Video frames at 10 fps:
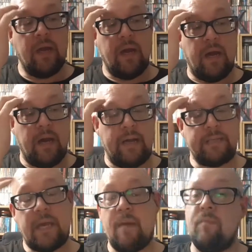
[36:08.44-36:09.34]
Uh, it's
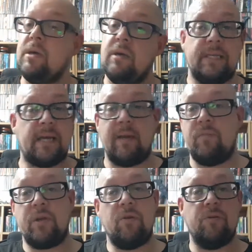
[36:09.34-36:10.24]
him, a tape
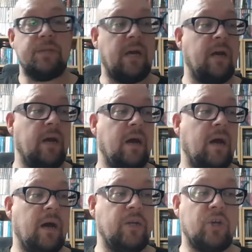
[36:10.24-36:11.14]
recorder,
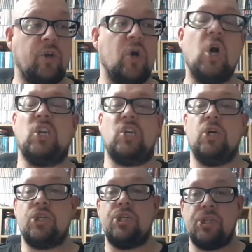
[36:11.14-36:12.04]
uh, John Hutch
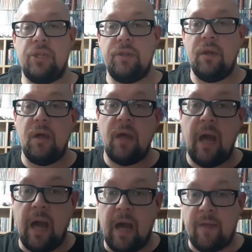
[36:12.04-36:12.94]
Hutchinson,
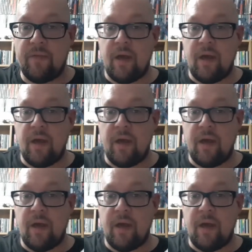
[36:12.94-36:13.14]
and